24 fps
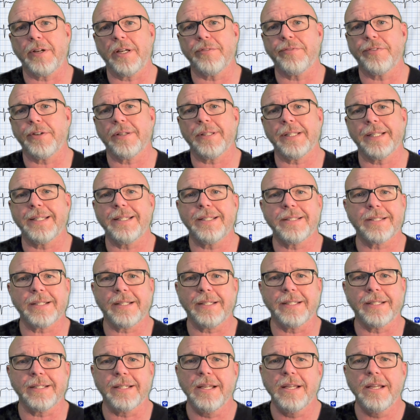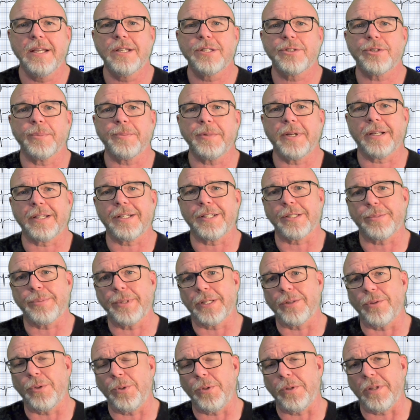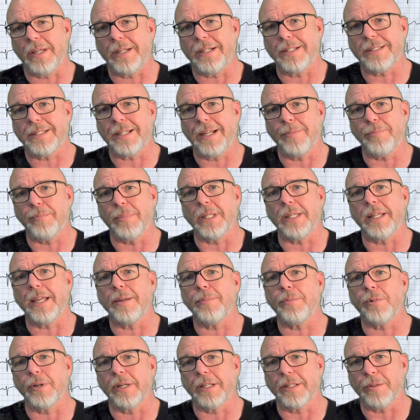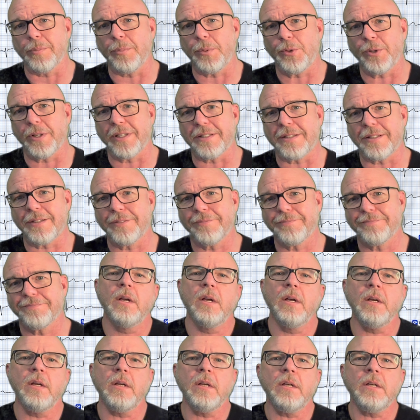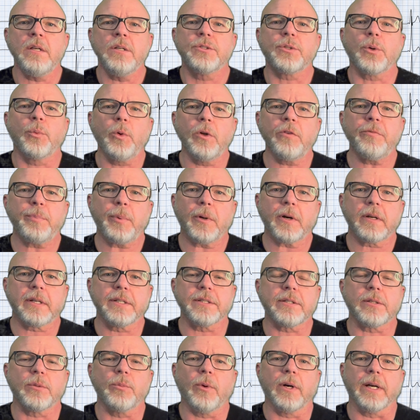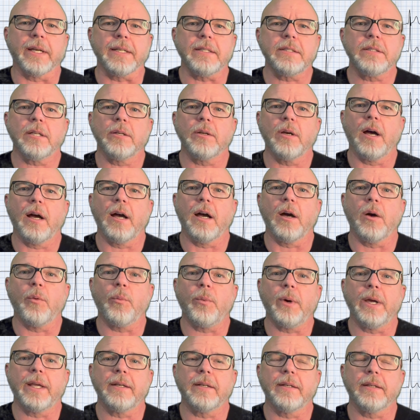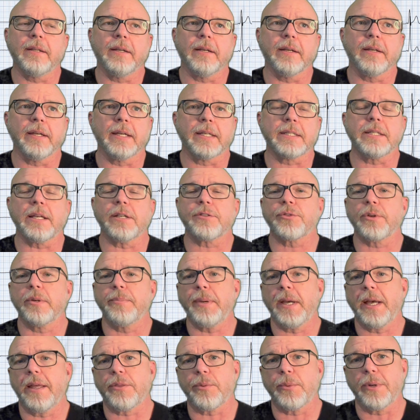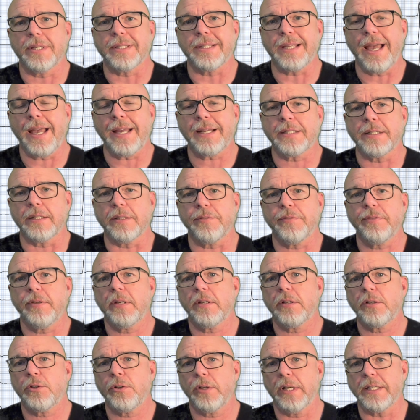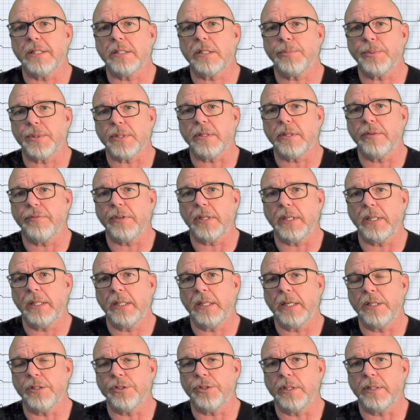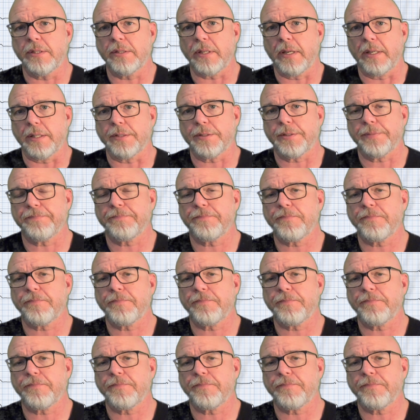fairly easily, so I'm not going to spend a whole lot of time belaboring the point. So Wolff-Parkinson-White, when the accessory pathway is active, creates specific EKG signs.